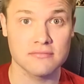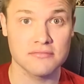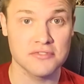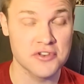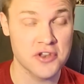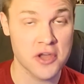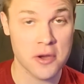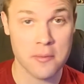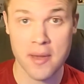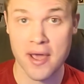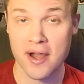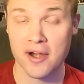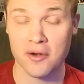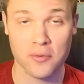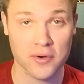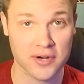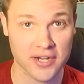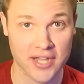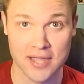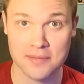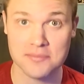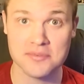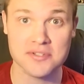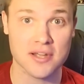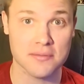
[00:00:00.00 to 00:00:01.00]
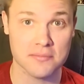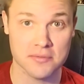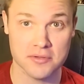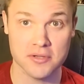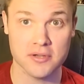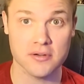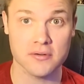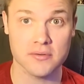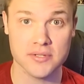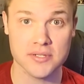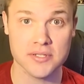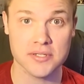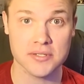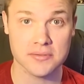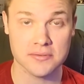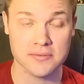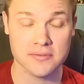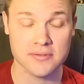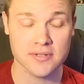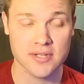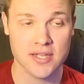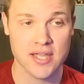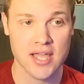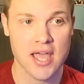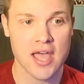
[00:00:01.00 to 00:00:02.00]
no matter what GameStop you go into.
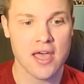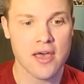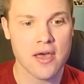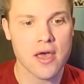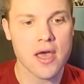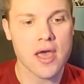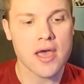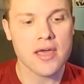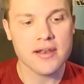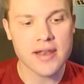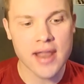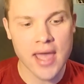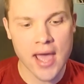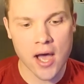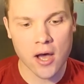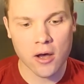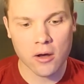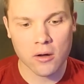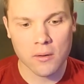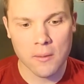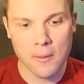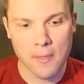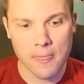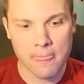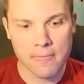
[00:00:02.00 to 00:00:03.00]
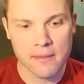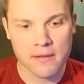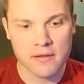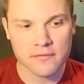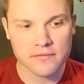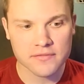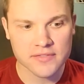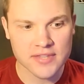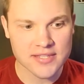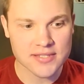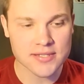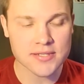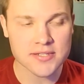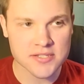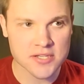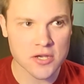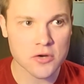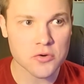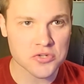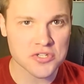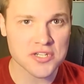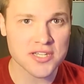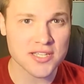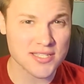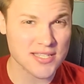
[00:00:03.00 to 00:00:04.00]
Now, these
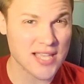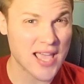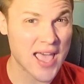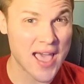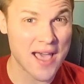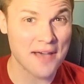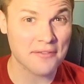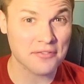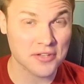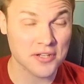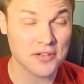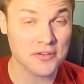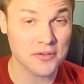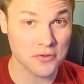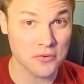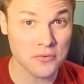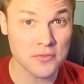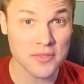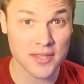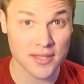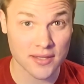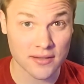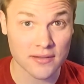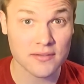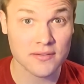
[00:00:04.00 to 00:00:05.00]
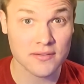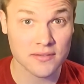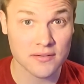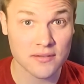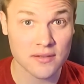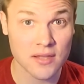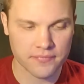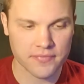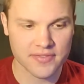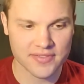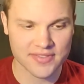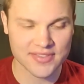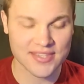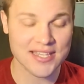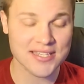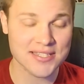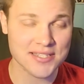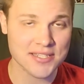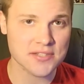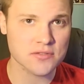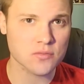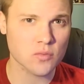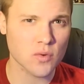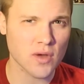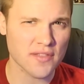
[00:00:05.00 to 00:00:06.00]
associates have to do this.
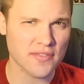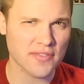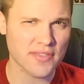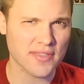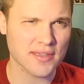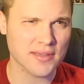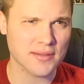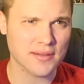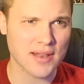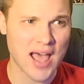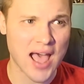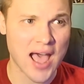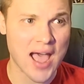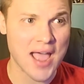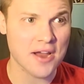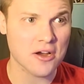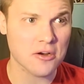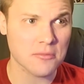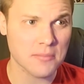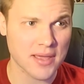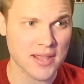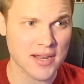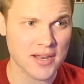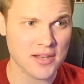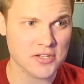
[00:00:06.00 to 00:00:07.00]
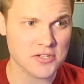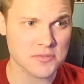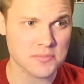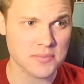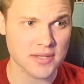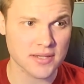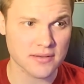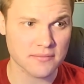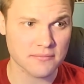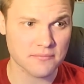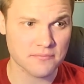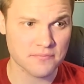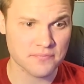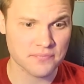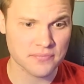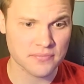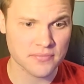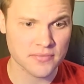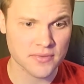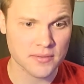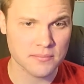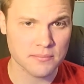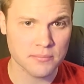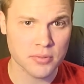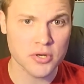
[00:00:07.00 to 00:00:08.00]
This is what the higher management
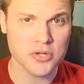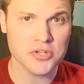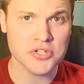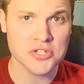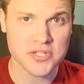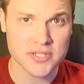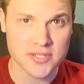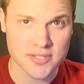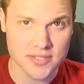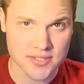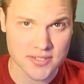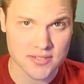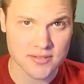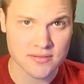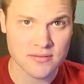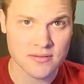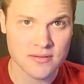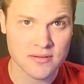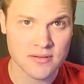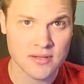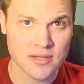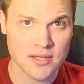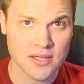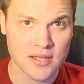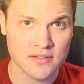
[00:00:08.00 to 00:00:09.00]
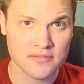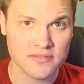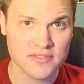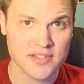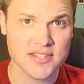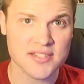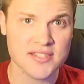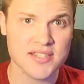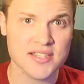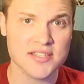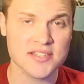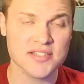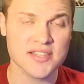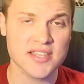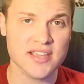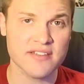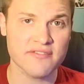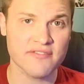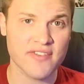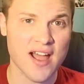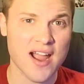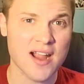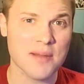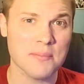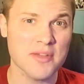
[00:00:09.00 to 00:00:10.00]
pushes. This is the
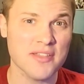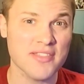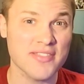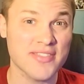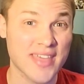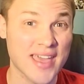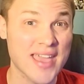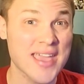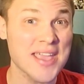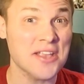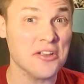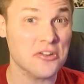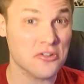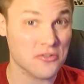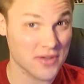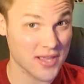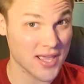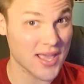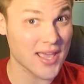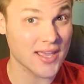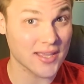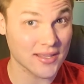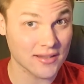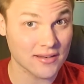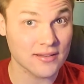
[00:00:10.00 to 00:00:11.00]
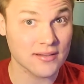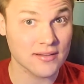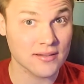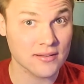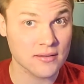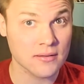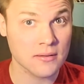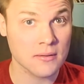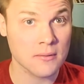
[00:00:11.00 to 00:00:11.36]
environment they create.